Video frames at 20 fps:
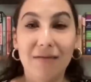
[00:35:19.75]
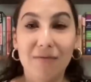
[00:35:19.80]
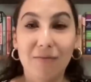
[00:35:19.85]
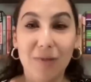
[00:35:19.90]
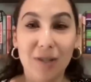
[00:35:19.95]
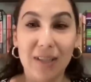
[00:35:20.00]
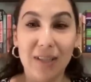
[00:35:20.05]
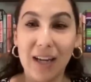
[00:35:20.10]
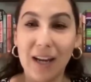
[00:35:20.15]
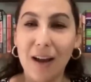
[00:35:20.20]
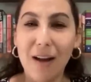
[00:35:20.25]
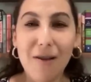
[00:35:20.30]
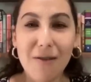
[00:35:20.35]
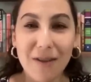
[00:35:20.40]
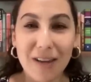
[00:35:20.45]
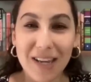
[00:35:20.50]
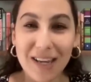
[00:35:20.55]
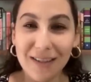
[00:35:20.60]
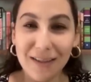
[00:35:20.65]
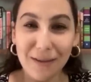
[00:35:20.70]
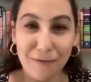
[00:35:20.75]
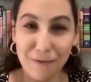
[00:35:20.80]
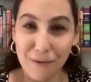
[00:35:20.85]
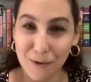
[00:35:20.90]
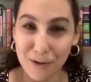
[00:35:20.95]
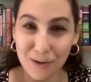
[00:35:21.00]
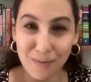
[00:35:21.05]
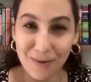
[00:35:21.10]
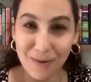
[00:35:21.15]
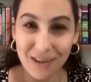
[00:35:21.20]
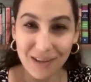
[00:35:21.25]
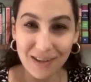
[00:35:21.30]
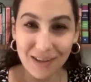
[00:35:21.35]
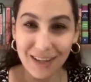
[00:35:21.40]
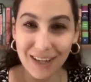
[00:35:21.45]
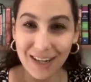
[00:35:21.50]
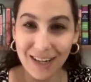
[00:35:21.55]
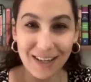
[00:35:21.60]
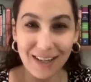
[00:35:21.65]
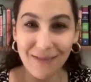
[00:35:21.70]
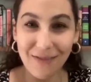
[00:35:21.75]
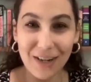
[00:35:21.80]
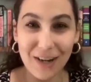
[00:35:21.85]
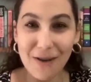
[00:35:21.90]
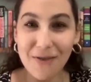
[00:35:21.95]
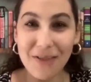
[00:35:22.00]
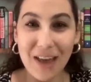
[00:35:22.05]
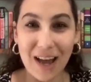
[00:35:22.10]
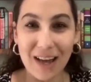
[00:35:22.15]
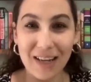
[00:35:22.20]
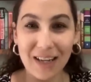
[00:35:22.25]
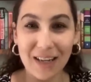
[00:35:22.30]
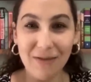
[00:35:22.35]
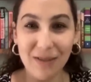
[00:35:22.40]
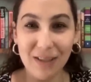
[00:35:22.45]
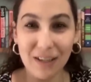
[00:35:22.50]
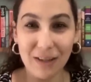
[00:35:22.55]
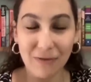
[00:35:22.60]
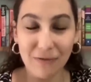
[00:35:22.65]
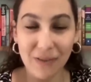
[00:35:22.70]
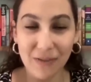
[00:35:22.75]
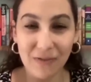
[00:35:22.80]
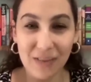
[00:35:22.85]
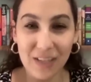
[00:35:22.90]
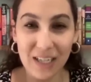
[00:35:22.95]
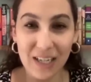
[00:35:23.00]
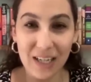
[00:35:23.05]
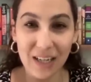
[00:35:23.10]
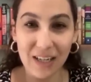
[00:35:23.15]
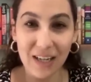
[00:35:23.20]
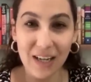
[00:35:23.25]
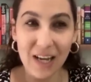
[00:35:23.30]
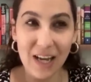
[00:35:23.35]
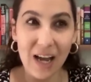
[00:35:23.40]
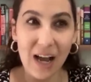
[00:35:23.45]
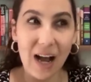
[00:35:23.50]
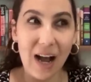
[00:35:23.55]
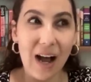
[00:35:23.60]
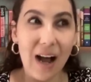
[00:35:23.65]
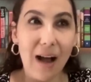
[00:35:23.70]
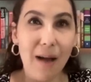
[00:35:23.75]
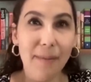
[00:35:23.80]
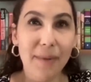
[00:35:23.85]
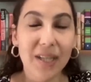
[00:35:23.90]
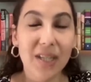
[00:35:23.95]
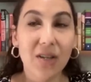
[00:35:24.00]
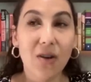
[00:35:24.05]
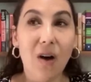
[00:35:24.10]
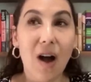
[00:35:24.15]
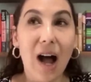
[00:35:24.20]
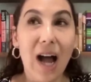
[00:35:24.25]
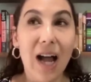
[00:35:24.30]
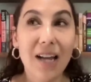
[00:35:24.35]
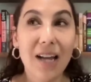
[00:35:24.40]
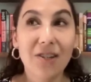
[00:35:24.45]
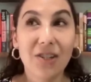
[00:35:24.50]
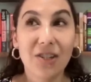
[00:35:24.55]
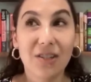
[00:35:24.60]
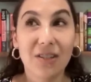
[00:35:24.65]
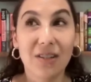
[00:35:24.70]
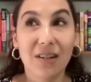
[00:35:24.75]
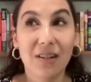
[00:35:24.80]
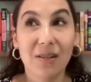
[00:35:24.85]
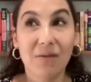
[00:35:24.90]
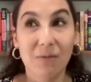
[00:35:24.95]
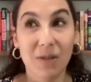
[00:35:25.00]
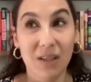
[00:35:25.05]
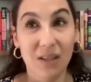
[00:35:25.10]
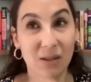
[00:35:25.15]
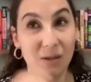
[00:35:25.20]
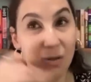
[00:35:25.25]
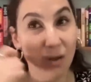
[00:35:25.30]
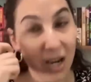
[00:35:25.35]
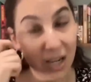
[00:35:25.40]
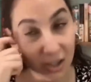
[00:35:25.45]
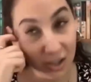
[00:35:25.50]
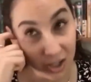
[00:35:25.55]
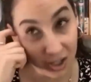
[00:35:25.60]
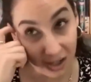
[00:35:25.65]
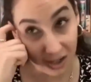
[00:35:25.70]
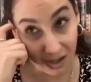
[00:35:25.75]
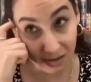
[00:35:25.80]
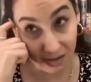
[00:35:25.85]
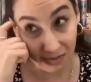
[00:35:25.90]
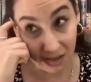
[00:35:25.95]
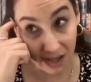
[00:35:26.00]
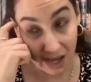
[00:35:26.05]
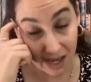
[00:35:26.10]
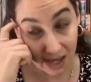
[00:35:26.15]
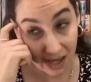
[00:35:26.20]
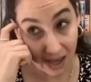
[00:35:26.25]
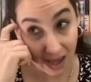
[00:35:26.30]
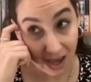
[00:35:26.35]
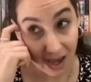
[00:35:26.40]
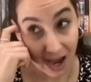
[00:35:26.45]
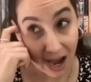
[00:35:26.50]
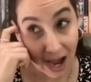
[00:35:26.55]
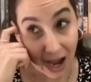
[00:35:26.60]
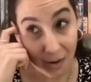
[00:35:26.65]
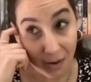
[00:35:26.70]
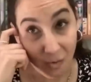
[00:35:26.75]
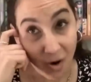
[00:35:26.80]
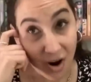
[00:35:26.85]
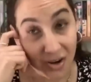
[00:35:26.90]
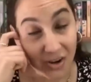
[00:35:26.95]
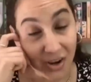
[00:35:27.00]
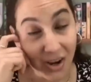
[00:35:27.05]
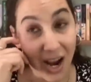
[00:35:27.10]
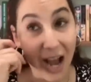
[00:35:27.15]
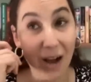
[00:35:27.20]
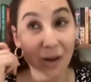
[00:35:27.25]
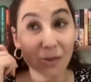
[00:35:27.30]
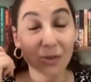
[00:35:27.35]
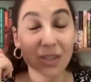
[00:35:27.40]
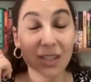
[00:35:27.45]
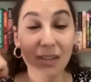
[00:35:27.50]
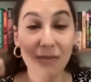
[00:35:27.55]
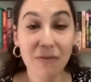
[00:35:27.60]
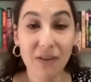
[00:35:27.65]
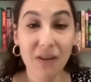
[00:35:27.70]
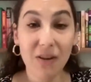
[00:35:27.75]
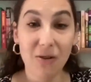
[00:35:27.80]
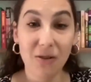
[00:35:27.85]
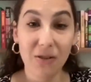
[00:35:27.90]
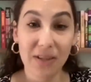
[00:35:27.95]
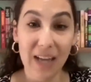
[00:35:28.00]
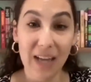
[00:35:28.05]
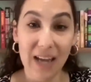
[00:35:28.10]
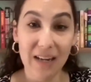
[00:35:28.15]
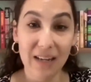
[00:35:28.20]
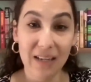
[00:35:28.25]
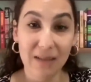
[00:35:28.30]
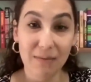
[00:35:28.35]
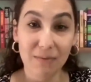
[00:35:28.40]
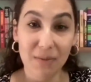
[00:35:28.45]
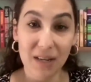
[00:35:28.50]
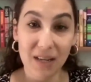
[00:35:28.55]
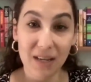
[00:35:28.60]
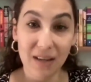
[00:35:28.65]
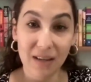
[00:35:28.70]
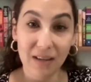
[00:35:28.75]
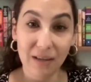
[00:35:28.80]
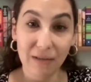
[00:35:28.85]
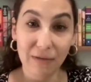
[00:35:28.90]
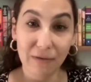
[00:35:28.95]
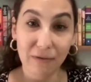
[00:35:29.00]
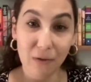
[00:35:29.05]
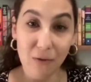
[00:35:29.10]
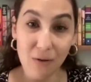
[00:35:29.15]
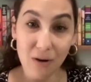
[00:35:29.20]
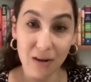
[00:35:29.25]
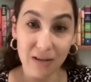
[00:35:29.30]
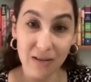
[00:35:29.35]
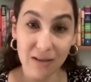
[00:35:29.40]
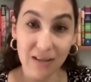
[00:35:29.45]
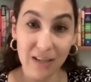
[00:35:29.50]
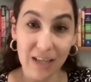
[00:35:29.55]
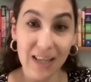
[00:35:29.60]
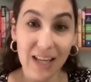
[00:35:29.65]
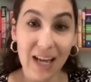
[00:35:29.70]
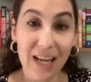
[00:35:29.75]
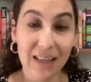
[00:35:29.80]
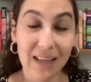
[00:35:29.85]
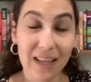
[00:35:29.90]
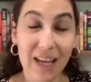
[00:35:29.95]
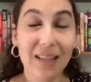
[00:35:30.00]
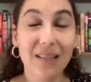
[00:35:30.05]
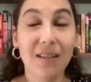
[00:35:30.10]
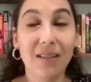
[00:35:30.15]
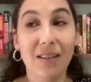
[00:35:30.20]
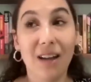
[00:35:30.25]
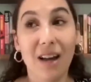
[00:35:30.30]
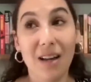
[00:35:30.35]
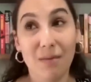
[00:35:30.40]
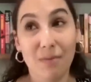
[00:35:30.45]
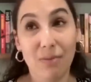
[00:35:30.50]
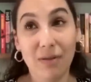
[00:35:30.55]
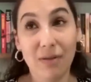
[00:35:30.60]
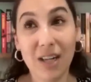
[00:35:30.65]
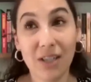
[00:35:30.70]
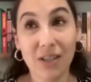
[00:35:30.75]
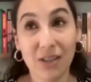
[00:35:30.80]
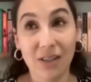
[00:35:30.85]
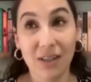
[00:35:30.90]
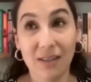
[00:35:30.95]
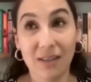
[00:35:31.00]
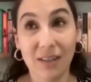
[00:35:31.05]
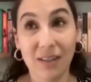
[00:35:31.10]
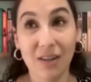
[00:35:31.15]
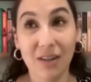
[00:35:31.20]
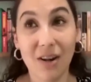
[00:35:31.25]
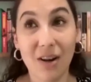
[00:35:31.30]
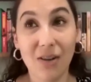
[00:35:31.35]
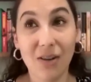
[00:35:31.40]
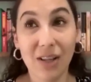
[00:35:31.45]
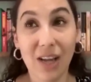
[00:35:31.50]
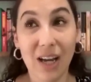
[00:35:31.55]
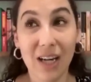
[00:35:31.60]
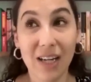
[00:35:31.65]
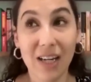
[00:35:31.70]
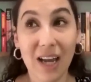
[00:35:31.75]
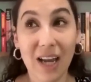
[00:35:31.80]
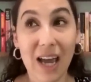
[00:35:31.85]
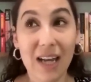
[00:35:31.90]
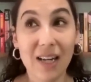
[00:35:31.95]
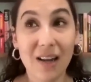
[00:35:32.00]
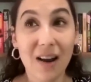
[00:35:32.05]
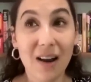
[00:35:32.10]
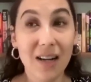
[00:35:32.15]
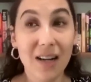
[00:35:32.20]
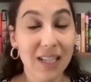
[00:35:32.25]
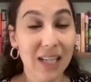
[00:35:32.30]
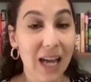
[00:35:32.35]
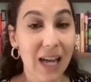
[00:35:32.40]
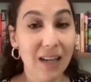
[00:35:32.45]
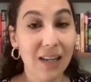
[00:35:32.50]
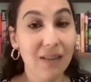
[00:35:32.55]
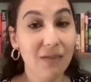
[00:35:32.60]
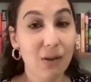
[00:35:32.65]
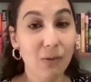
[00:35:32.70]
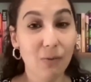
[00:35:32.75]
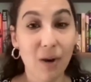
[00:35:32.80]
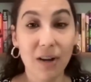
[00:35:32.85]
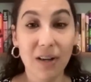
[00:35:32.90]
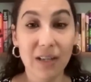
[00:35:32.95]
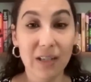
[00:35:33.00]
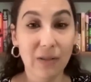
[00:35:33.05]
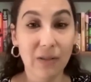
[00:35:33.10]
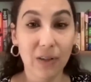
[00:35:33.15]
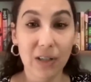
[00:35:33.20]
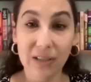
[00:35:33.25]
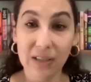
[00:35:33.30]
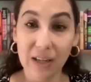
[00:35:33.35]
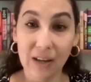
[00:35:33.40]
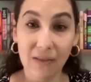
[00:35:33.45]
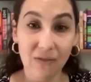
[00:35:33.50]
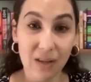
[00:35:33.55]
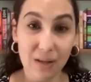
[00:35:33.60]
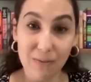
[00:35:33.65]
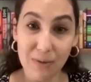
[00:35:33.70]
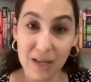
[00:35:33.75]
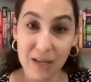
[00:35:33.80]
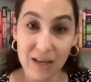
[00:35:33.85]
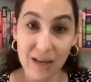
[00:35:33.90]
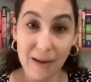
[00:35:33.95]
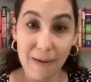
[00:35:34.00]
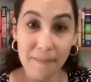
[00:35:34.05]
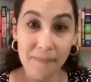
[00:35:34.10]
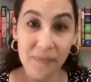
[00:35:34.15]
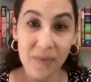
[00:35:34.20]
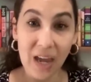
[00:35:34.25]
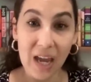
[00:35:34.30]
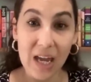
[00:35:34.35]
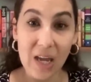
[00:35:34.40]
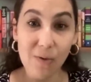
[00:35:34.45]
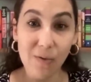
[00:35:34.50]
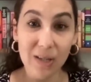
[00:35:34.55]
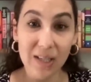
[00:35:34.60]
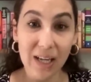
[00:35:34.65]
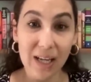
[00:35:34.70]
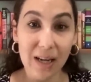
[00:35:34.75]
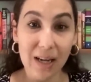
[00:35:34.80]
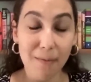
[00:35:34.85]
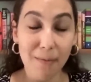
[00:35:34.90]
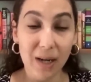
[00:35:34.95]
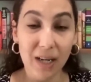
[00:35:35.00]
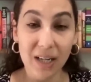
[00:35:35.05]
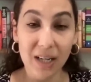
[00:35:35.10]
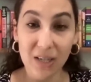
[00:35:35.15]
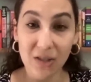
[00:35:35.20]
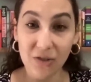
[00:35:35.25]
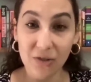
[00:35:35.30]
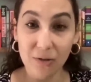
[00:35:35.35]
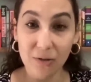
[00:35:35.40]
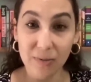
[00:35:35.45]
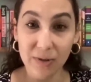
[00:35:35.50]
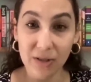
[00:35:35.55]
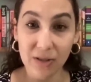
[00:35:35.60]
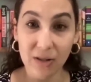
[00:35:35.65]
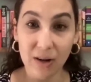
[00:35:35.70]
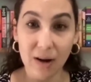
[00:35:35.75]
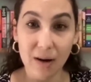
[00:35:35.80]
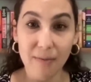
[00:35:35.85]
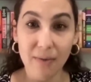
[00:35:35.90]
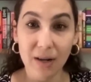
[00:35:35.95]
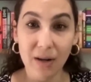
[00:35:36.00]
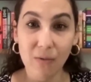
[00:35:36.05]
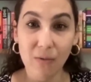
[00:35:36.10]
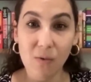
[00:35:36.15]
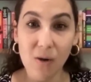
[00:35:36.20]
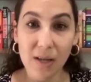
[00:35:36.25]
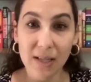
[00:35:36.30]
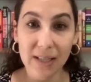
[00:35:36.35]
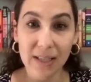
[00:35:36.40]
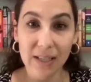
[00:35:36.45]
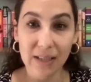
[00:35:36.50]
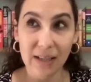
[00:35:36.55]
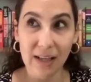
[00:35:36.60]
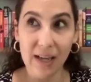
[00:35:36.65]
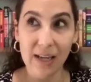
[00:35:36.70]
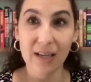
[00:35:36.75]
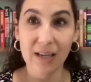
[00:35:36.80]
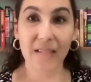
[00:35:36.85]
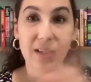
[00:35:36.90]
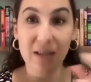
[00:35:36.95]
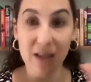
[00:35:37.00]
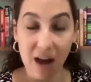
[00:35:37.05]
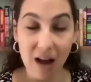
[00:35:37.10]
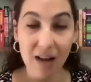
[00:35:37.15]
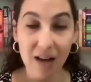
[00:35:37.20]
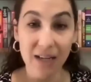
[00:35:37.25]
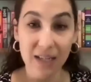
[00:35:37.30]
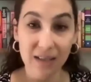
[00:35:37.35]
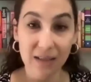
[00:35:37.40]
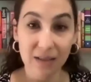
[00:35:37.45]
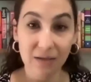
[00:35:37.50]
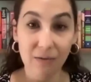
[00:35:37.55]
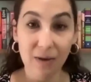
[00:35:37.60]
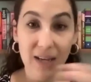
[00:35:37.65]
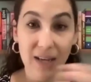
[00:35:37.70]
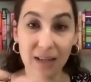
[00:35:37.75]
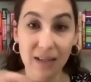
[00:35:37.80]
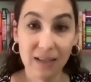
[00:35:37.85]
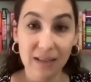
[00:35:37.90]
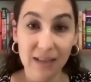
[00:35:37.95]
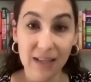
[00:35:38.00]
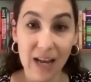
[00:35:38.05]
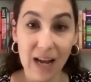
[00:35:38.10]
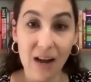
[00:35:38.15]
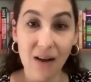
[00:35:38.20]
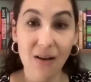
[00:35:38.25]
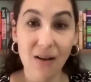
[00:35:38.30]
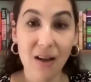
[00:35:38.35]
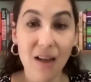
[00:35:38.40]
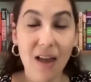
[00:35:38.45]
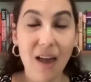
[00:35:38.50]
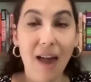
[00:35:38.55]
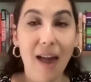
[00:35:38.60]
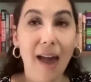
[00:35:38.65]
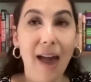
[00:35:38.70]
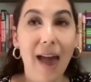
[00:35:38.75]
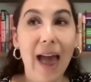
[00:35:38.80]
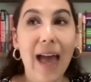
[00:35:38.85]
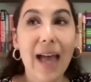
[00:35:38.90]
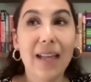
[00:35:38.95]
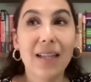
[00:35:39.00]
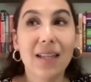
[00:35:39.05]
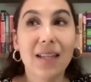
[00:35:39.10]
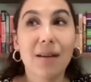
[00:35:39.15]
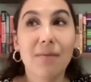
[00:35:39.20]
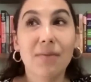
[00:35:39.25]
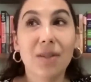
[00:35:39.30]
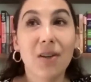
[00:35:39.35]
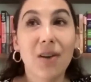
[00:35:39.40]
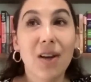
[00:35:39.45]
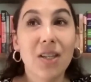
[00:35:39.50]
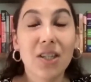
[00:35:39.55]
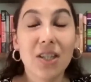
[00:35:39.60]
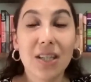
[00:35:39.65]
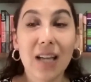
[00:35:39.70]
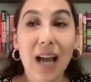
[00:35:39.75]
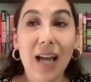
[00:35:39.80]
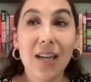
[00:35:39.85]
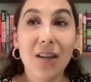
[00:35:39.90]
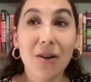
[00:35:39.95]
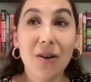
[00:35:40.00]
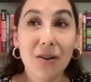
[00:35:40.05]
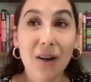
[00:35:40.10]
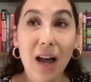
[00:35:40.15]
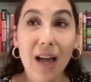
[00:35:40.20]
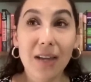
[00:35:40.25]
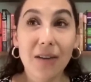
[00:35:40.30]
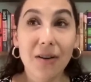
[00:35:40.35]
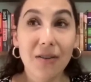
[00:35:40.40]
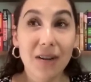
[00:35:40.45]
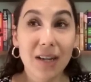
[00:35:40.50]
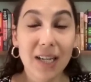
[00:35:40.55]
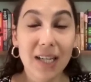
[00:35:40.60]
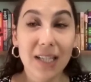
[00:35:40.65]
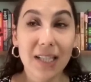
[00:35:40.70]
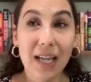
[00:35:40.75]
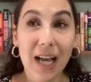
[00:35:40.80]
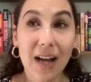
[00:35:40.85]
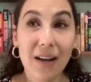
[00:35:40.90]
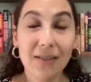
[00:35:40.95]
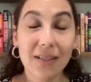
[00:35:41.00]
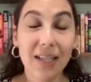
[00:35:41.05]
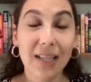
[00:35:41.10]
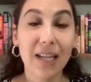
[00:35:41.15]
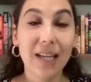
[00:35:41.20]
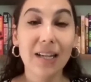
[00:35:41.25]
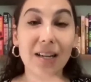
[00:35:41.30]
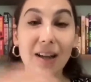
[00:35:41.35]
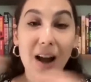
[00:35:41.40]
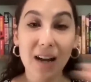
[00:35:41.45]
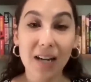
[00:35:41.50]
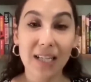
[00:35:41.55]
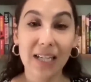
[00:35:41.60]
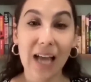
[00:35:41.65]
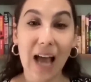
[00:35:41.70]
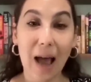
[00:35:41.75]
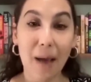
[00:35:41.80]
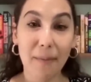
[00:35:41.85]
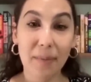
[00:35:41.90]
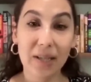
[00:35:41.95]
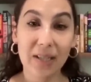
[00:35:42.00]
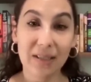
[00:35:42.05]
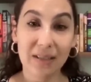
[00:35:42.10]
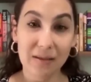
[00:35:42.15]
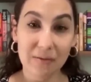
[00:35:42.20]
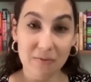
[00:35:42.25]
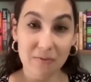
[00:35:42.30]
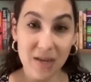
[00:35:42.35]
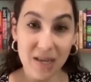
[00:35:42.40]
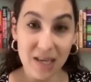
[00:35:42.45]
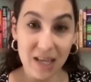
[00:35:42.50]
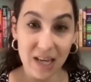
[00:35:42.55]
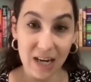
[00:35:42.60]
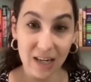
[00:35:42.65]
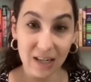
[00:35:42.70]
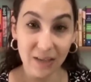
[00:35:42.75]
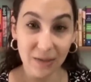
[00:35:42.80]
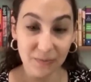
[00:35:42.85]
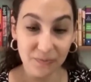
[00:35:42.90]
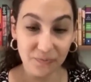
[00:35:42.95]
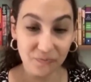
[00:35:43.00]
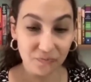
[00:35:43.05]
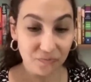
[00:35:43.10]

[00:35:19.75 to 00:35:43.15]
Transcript: was like, oh, he has a fourth brother? Like, I didn't even know that. He was like fifteen. Um, and so I just started with the question of like, I wonder how difficult that is being the fourth. Like that, that's a lot of pressure, you know, like, and Giannis hadn't even won his first M V P. He was like a budding superstar, but it wasn't like Giannis the way it is now. And um, yeah. so I just, I, I go to his house and then Giannis happens to be there,